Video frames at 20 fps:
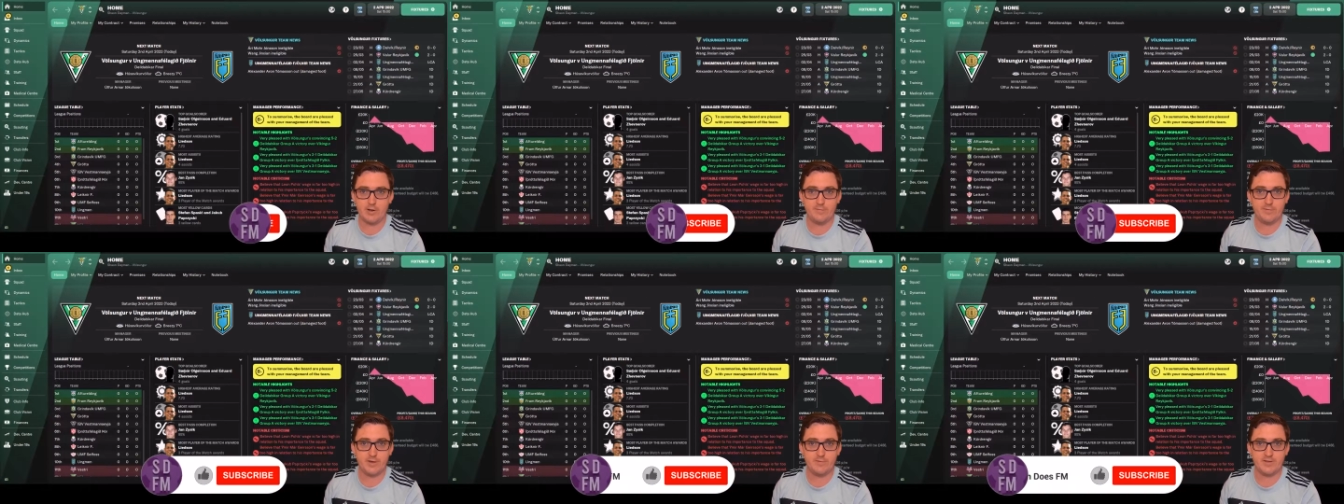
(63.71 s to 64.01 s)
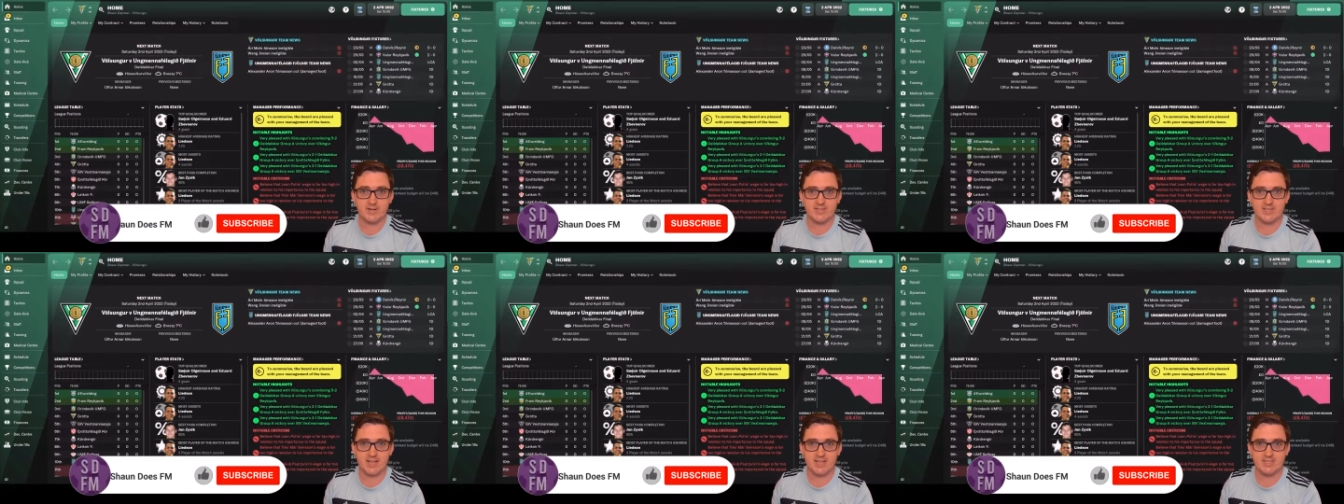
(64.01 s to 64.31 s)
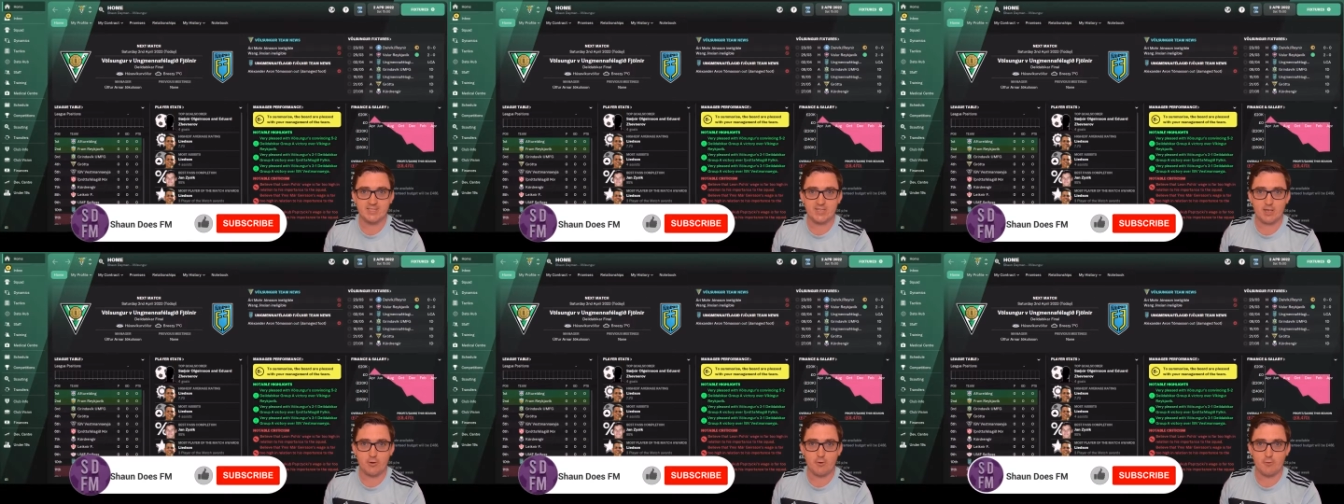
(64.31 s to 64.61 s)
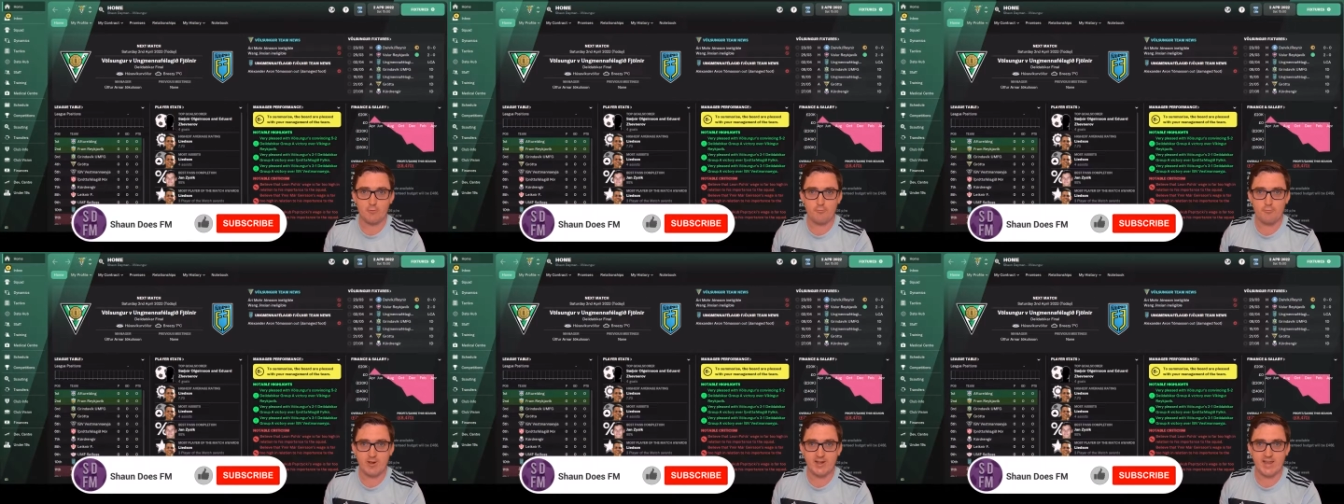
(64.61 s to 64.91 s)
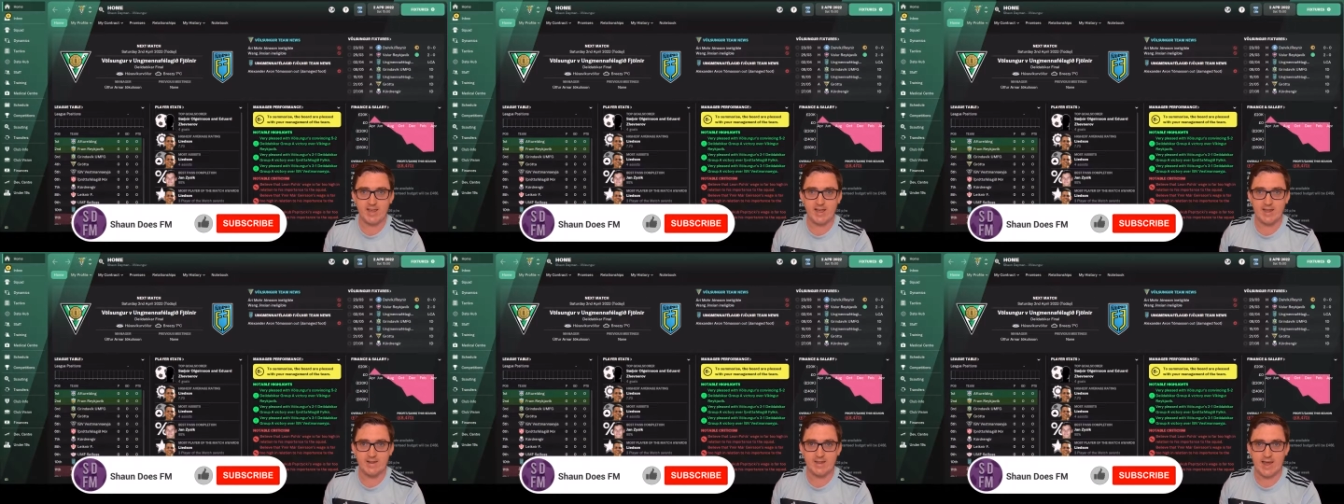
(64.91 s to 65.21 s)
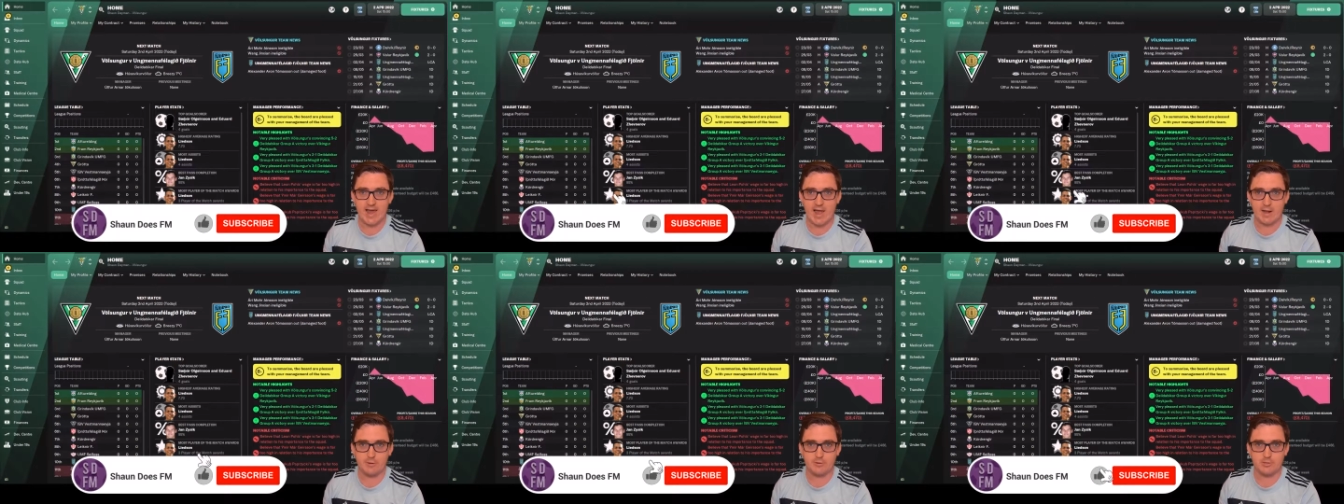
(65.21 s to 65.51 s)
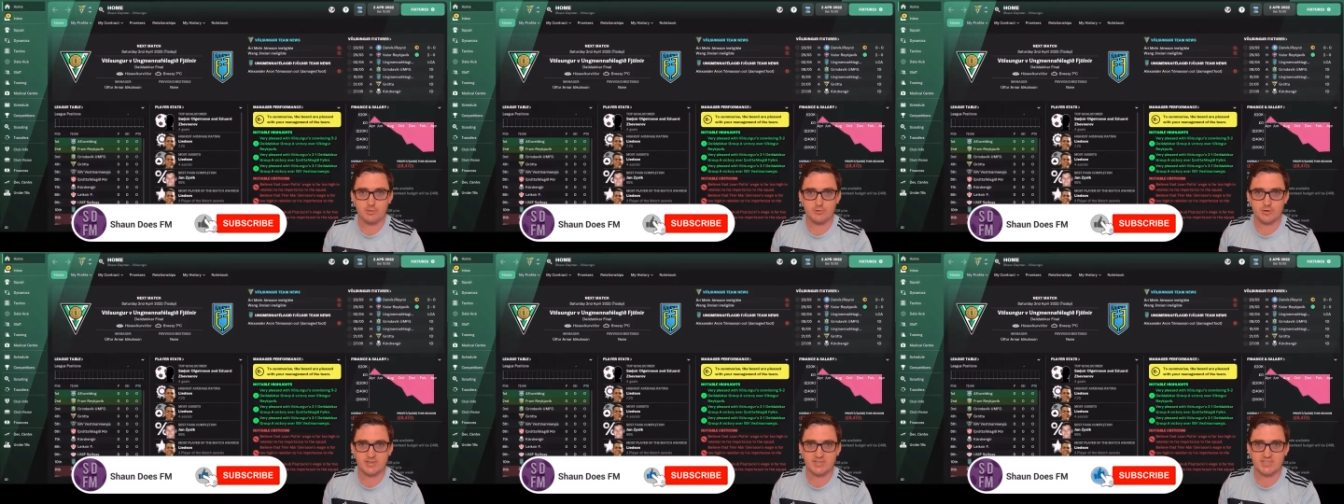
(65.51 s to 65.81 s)
And if you haven't done so already and
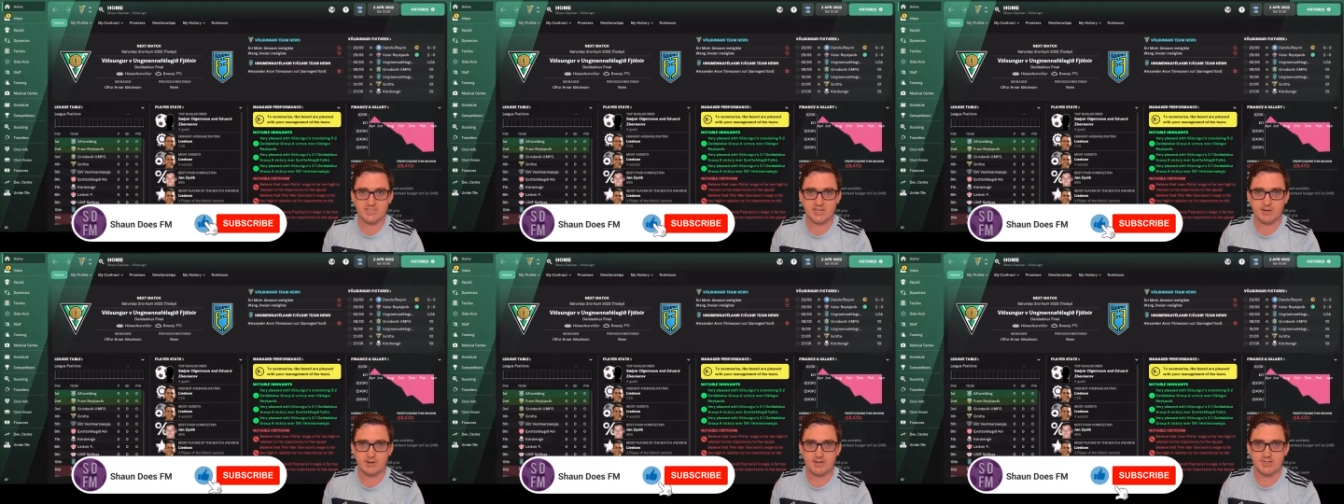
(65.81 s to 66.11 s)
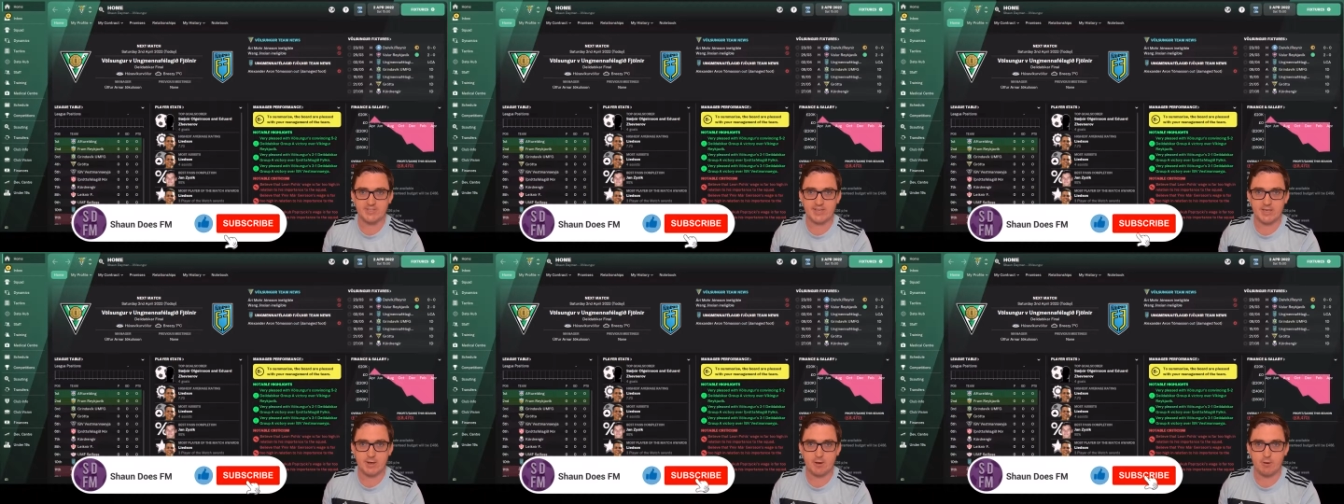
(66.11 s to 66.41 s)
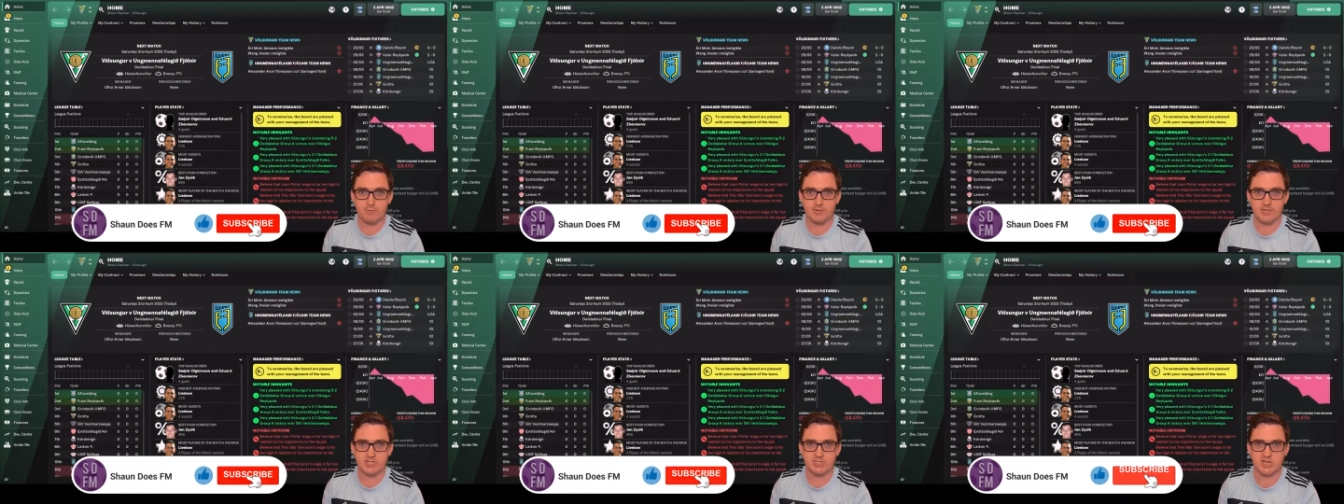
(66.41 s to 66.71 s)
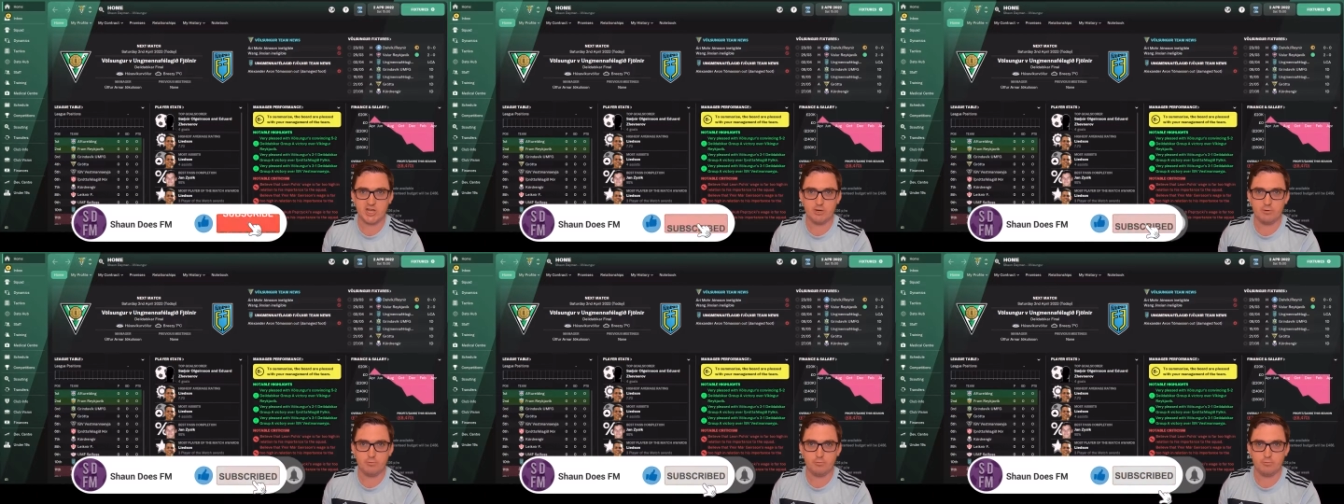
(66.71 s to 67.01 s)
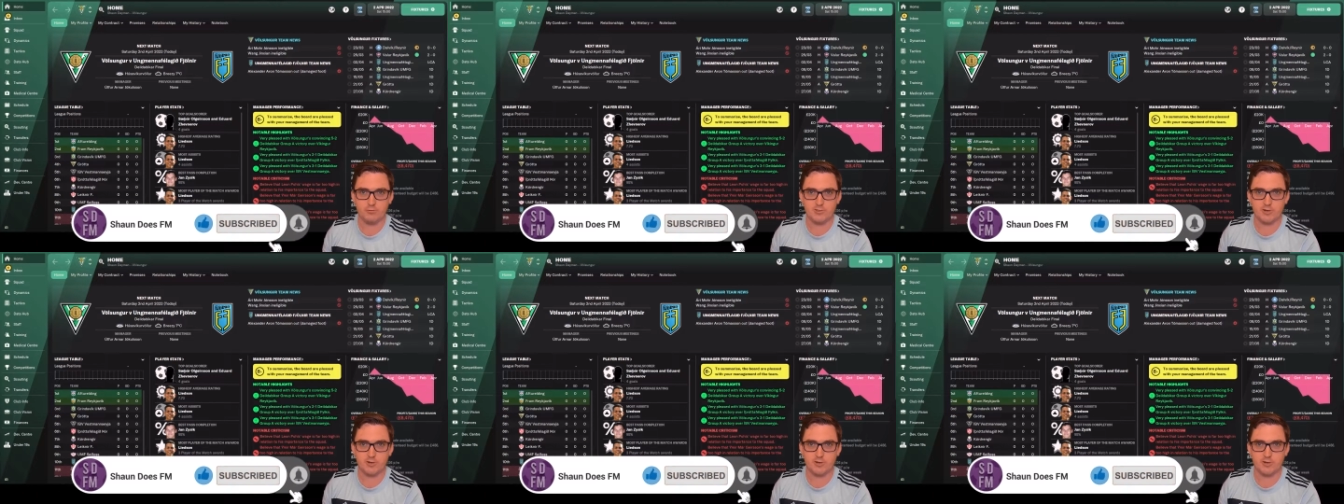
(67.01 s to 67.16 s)
are enjoying the series here on the channel,